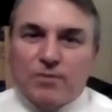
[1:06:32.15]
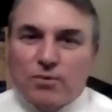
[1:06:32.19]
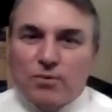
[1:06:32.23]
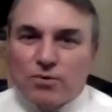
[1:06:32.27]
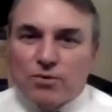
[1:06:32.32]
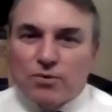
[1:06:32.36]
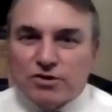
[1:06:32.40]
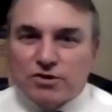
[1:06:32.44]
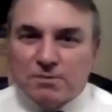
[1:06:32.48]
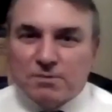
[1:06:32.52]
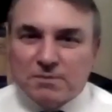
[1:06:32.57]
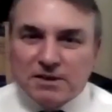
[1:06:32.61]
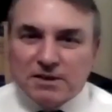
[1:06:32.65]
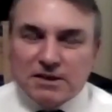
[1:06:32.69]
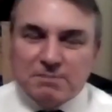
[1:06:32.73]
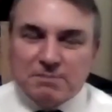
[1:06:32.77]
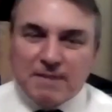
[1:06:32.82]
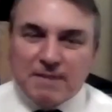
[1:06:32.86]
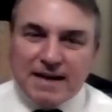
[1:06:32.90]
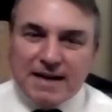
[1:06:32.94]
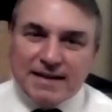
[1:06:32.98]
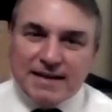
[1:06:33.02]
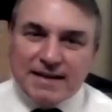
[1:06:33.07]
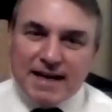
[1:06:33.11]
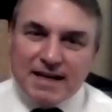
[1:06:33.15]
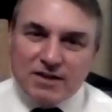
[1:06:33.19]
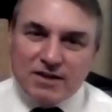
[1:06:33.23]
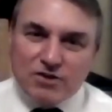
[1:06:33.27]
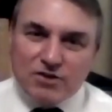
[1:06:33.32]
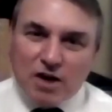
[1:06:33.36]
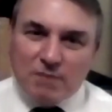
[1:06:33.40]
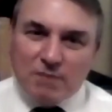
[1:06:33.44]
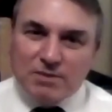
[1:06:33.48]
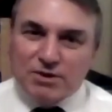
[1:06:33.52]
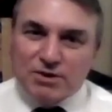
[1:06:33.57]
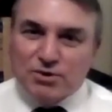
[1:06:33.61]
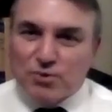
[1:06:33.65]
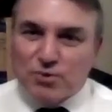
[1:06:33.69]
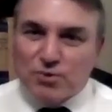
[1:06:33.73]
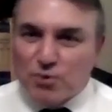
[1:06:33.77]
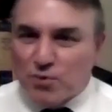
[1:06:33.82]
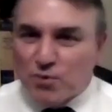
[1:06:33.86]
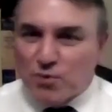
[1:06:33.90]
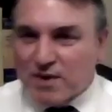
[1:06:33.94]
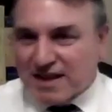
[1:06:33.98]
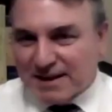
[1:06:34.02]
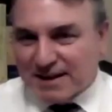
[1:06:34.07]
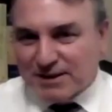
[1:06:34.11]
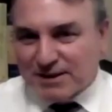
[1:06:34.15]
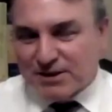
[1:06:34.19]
force them to spend any time at all with it.